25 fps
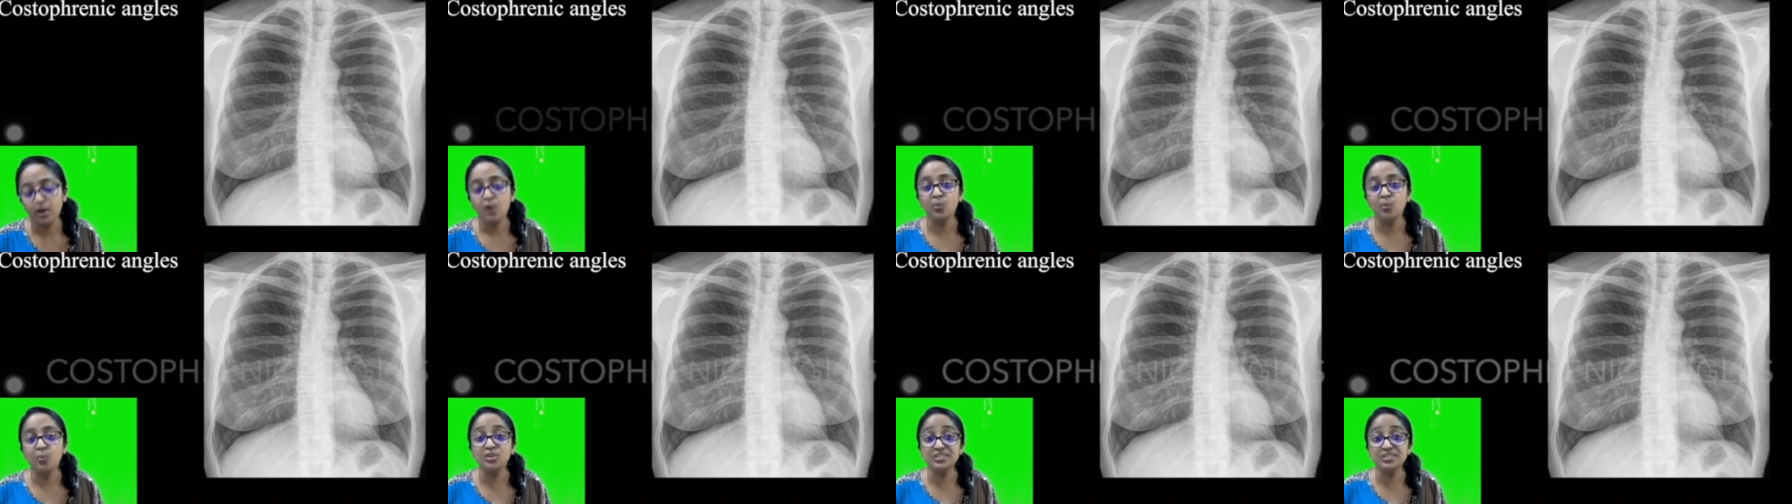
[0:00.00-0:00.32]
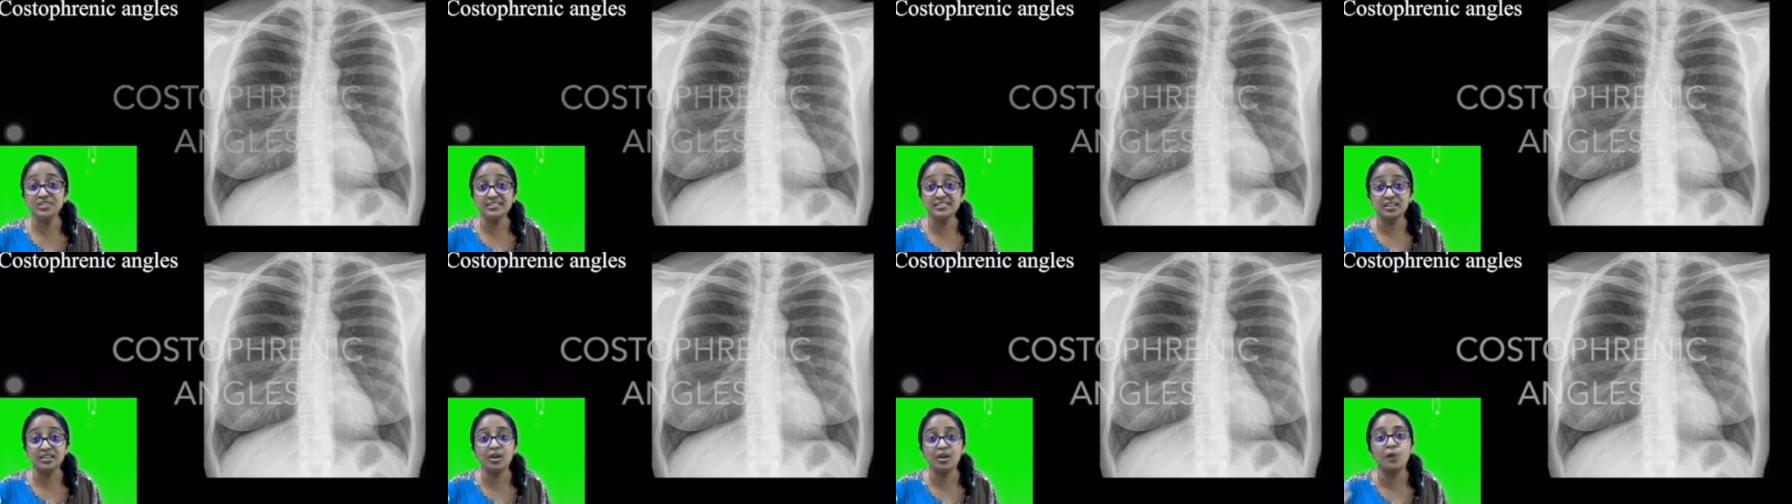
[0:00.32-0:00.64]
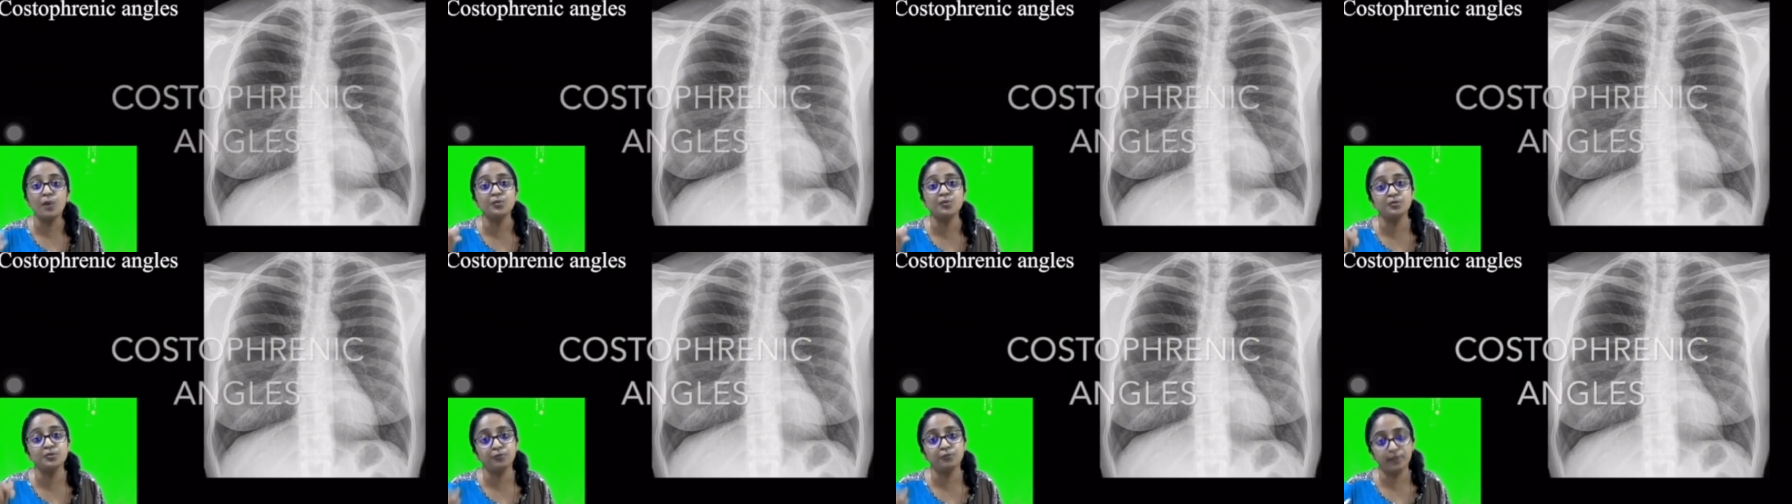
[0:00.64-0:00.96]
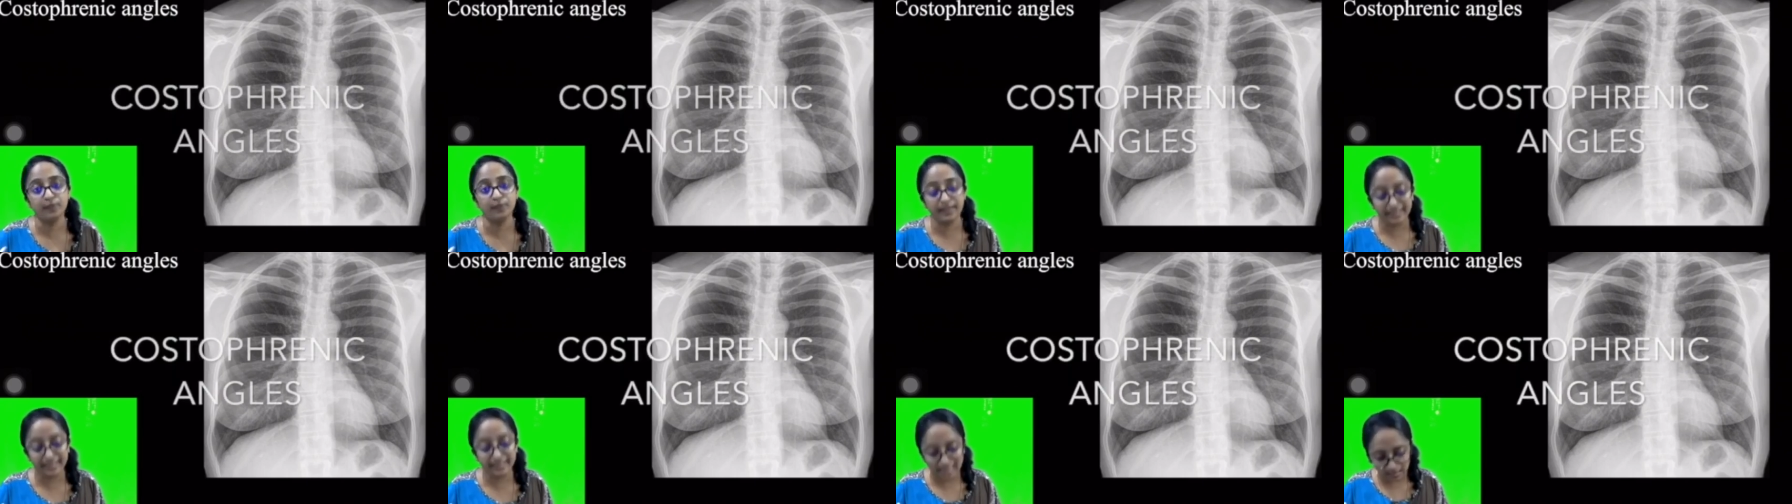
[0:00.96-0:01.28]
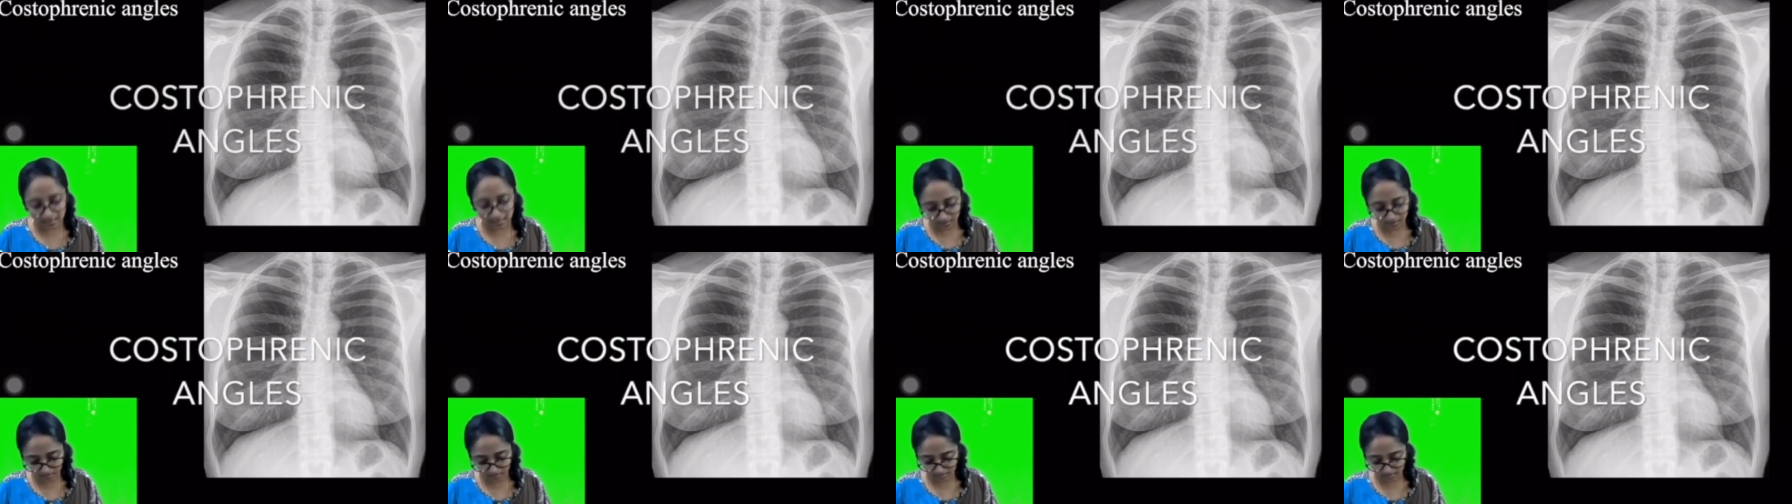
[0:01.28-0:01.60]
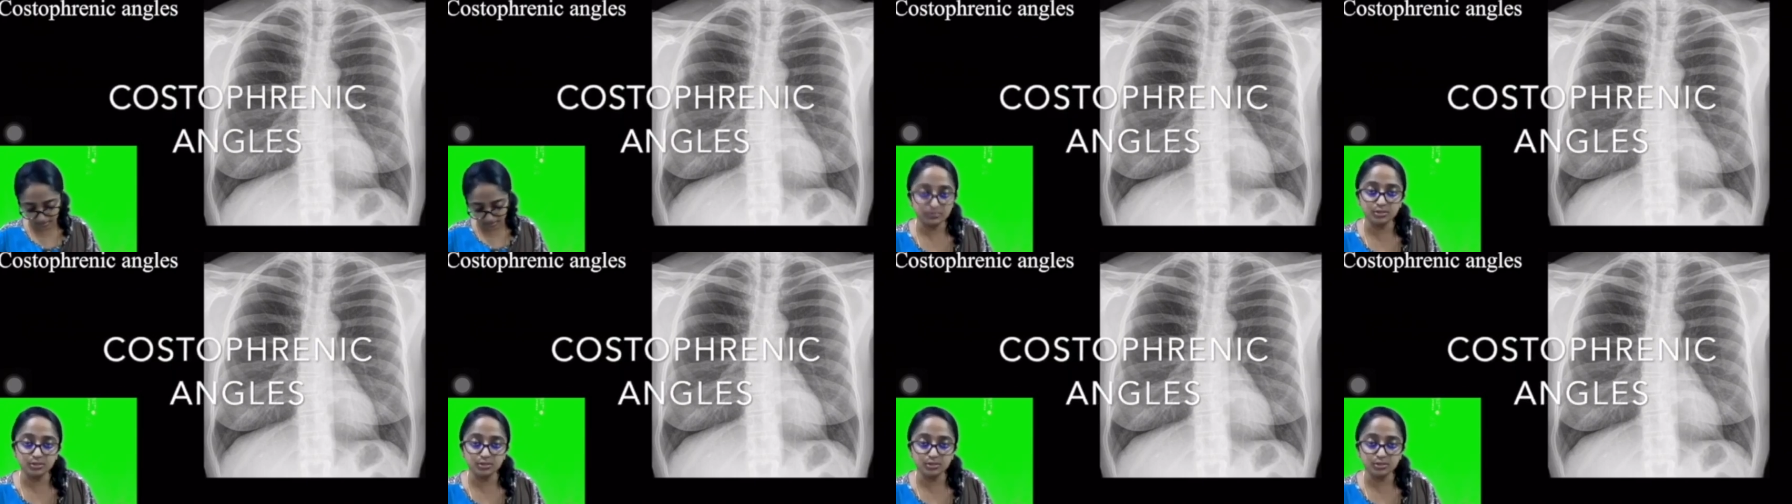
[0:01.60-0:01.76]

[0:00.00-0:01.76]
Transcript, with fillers: which is the costophrenic angle.